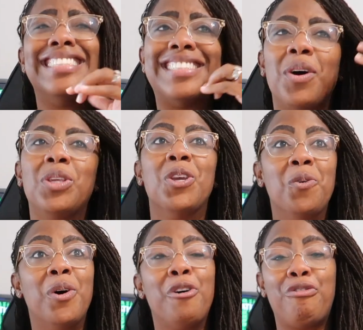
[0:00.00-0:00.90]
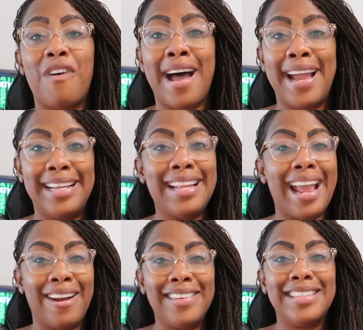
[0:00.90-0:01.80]
so you will find
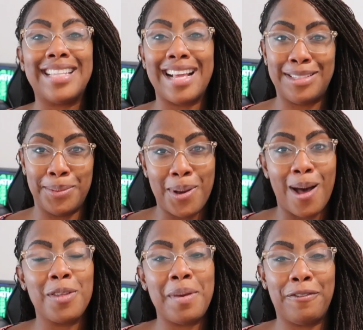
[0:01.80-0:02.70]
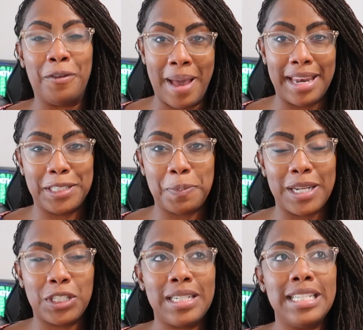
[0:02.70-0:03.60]
areas that do call them informatics
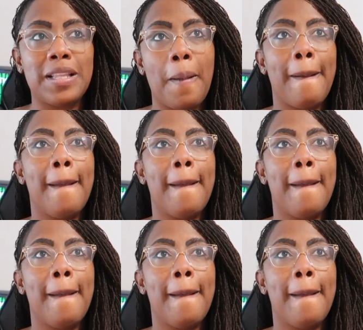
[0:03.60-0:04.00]
specialists